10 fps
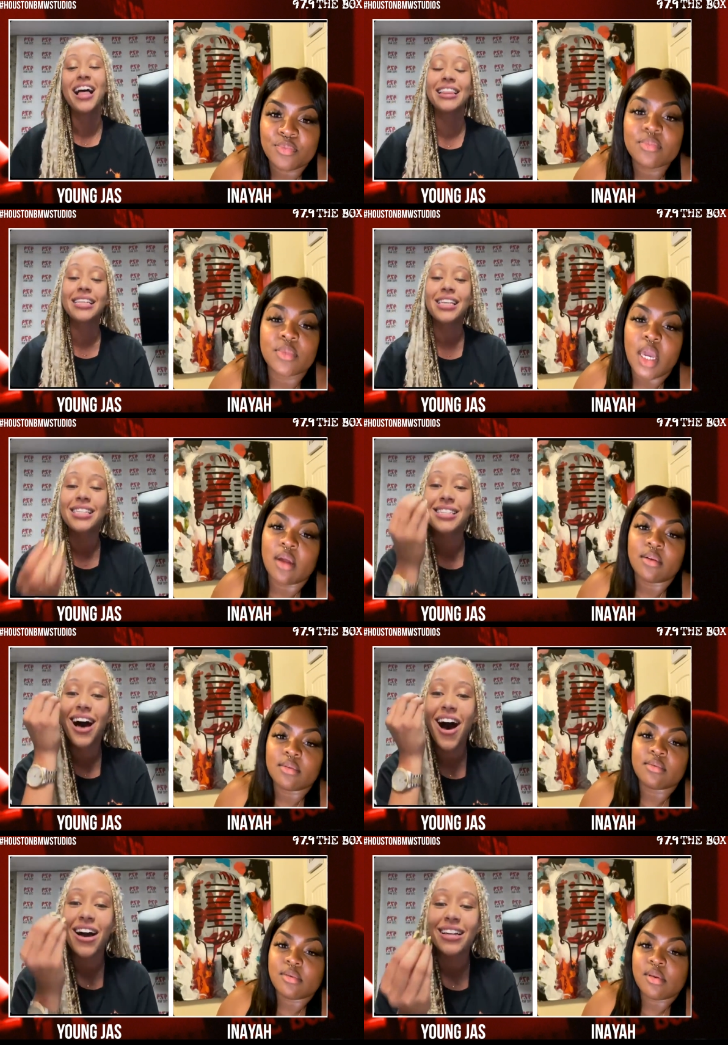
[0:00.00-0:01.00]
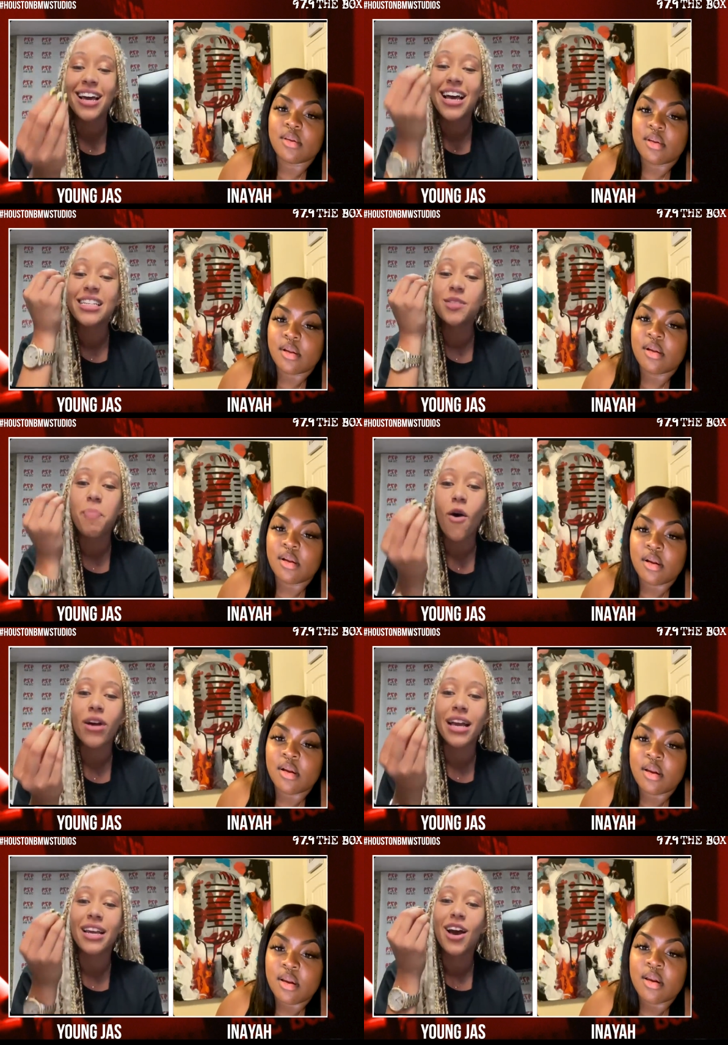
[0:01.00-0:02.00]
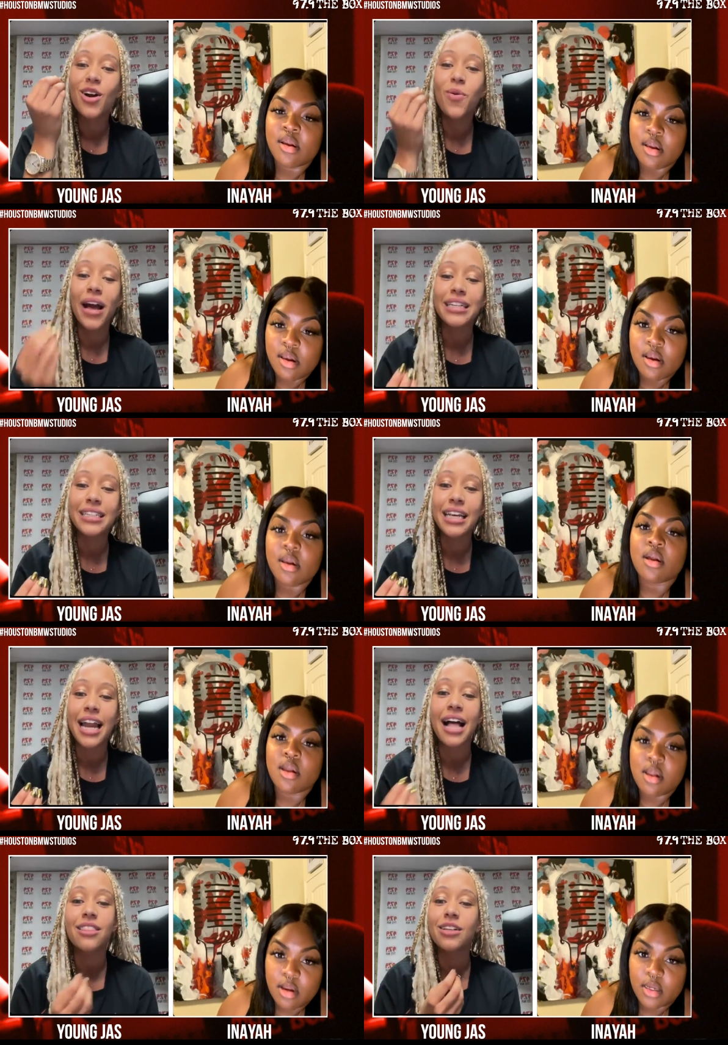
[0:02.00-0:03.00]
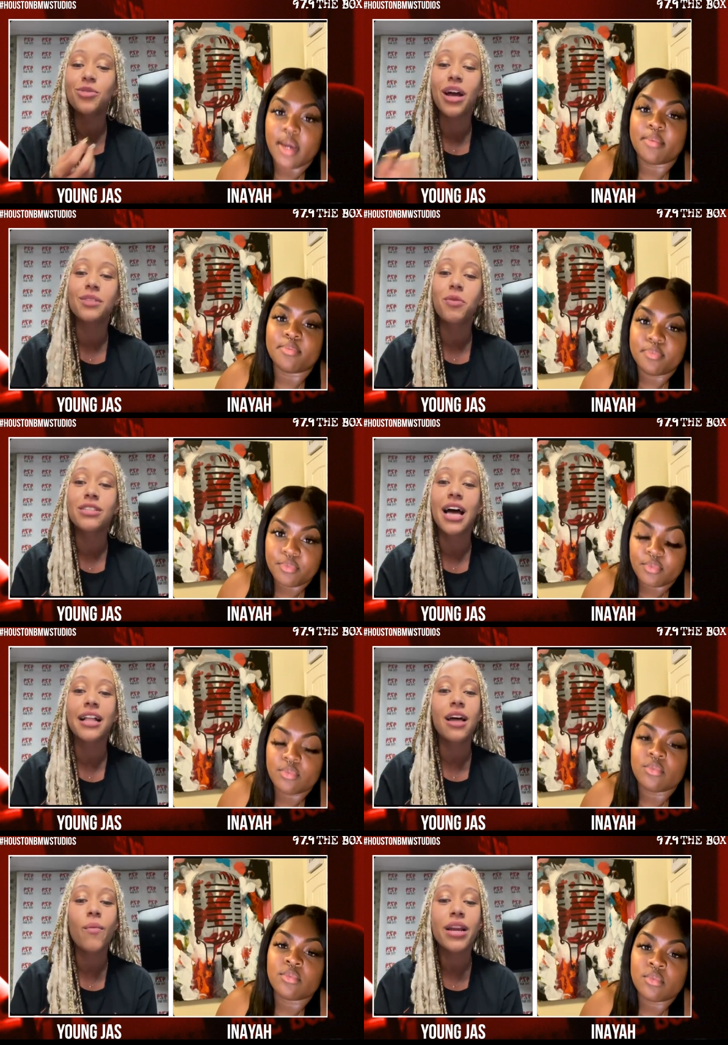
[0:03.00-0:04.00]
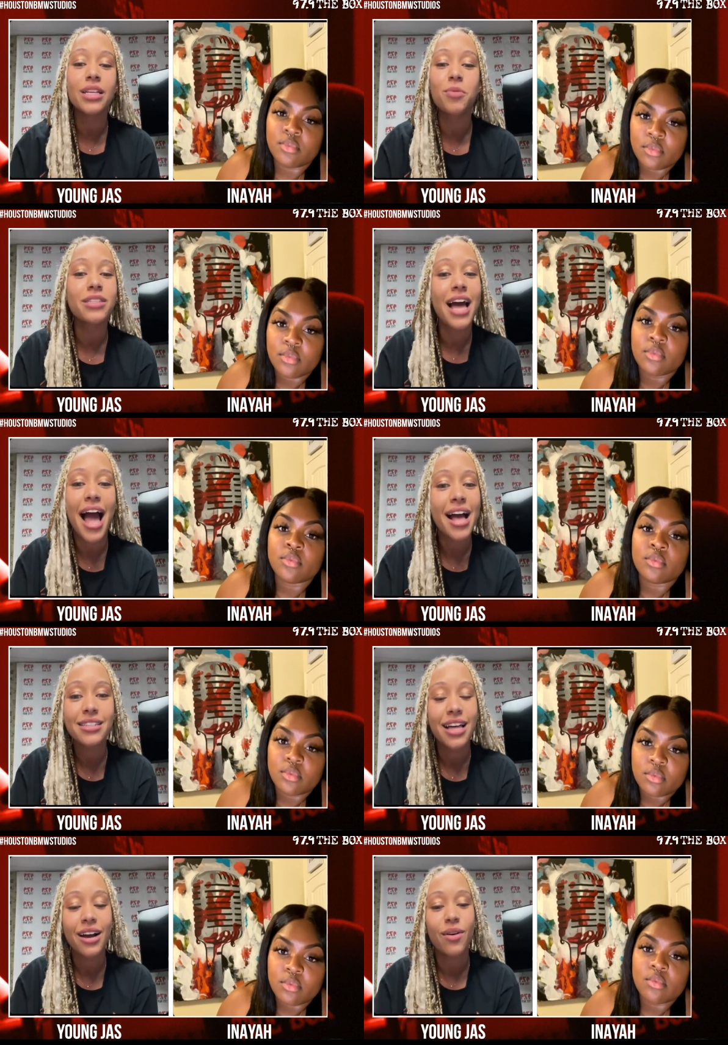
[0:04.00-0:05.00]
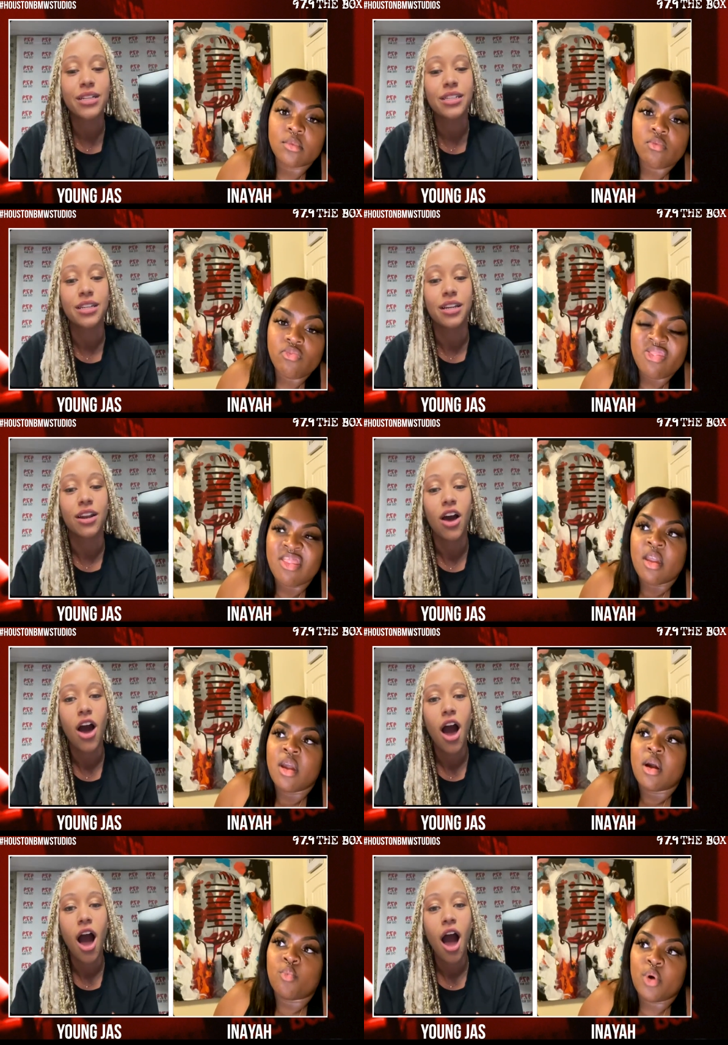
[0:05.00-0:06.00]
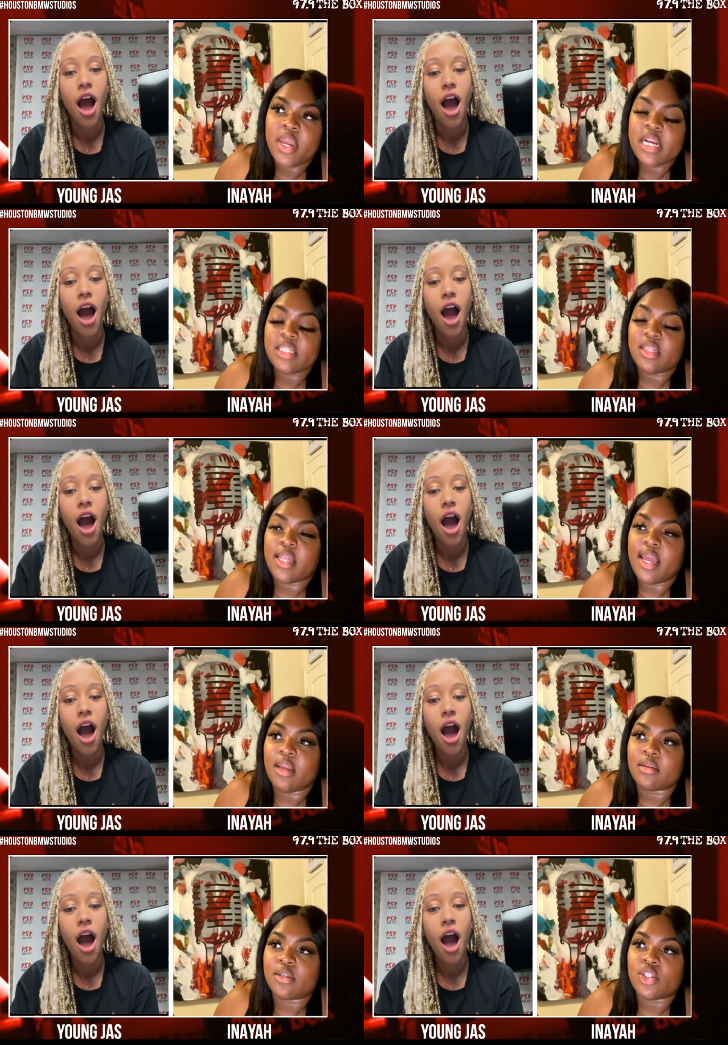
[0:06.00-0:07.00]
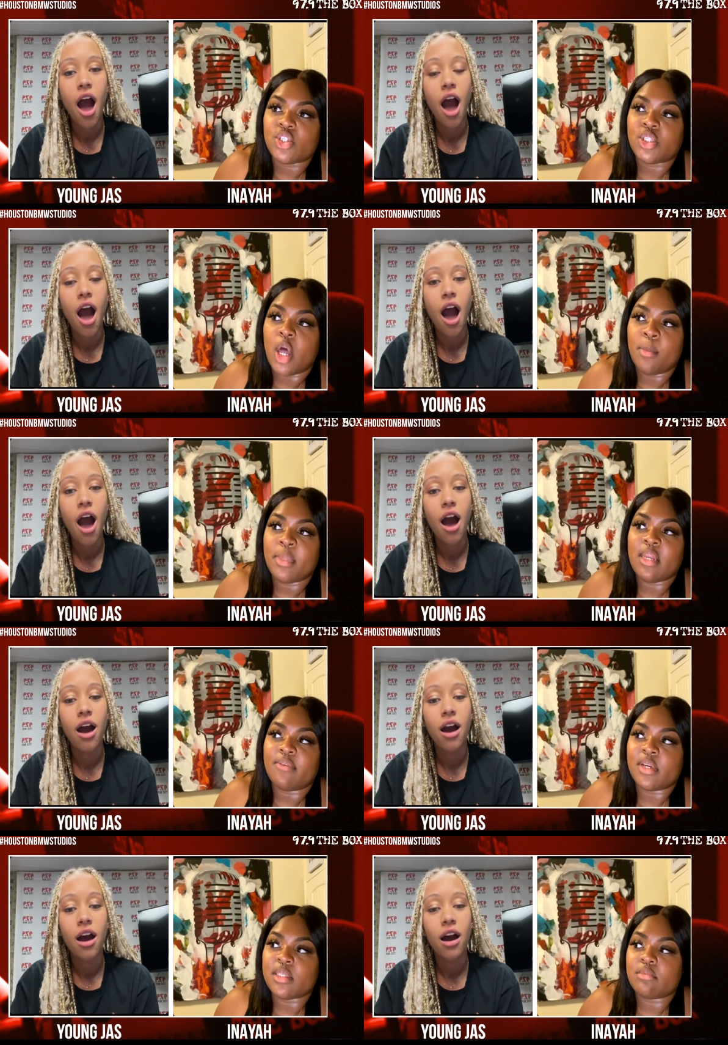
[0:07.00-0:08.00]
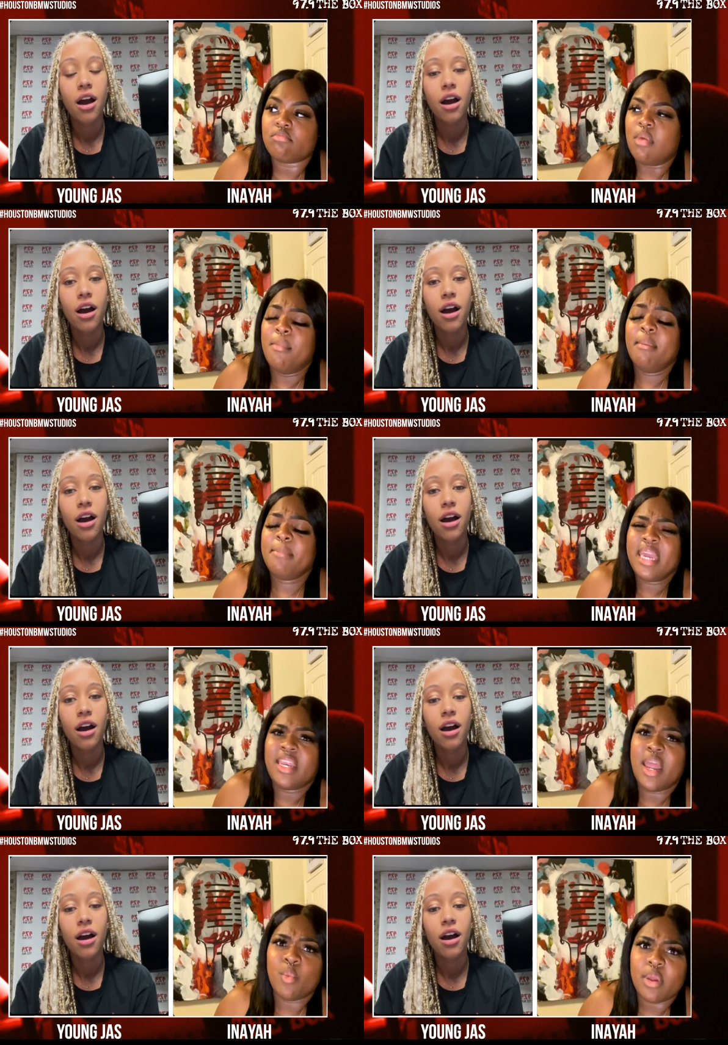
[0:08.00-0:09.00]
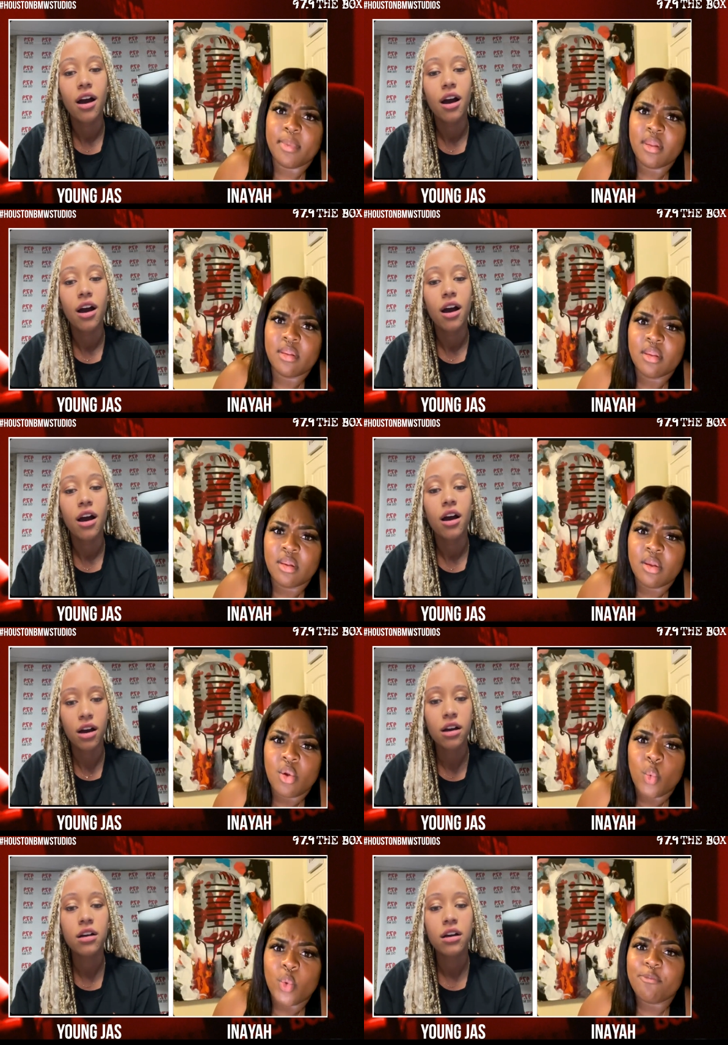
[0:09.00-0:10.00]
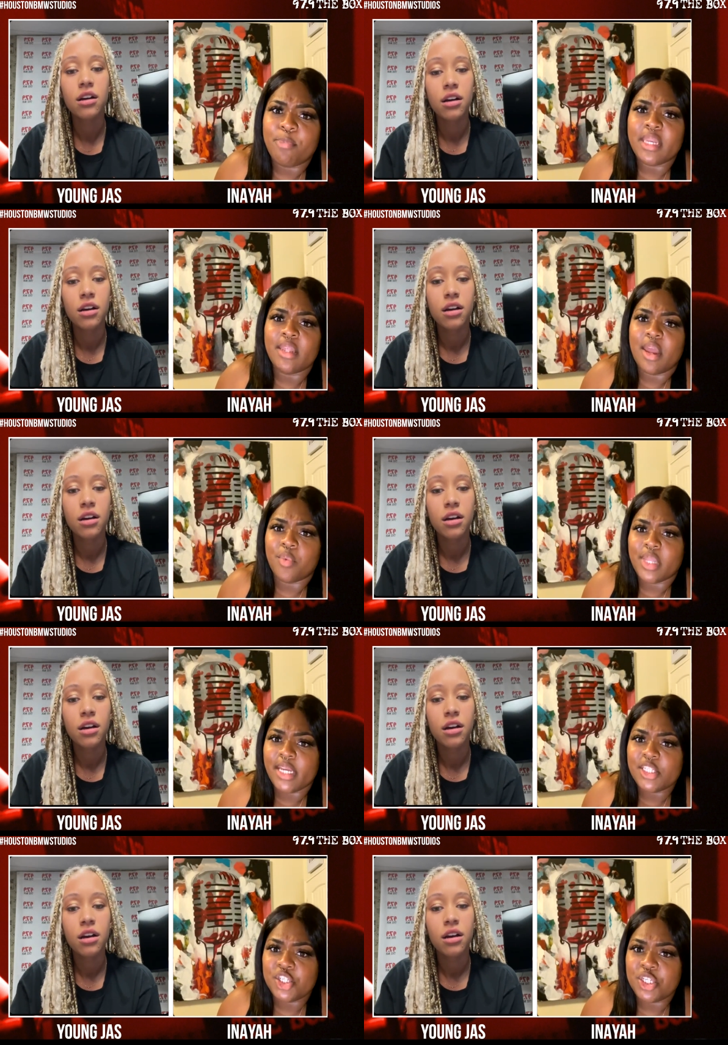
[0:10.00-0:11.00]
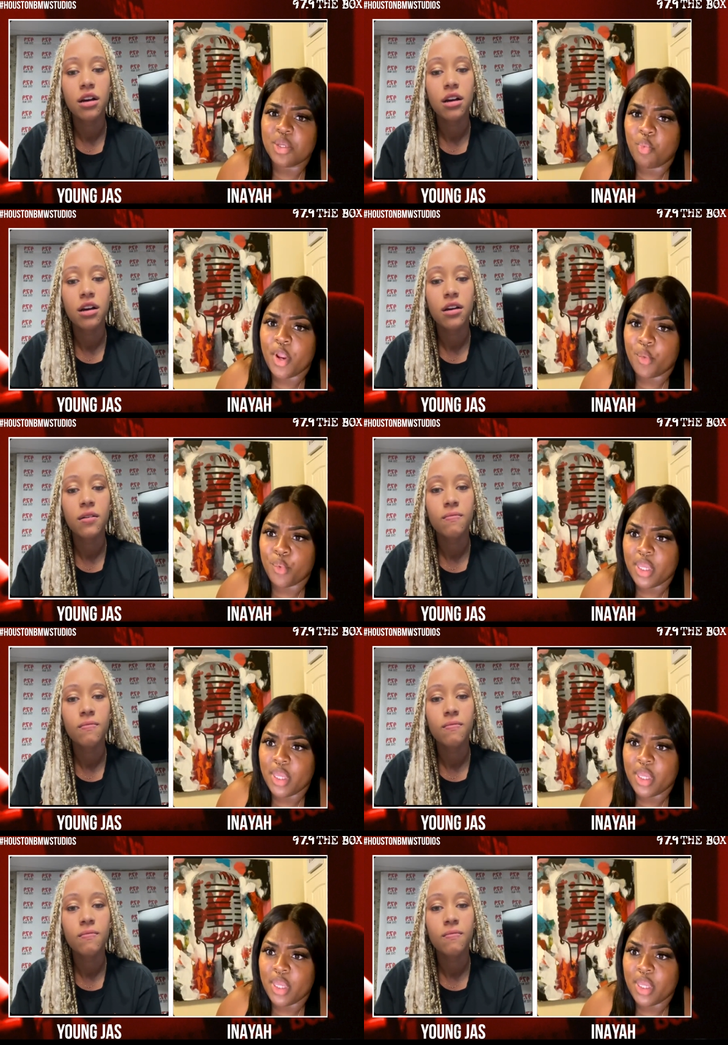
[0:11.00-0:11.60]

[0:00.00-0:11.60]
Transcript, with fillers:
Speaker 1: this yeah. is the spoken question. I thought you're not supposed. To, I thought you're not supposed to ask that question.
Speaker 2: Well, here's the thing: so many of us, men and women, mm-hmm. we've been in that relationship where we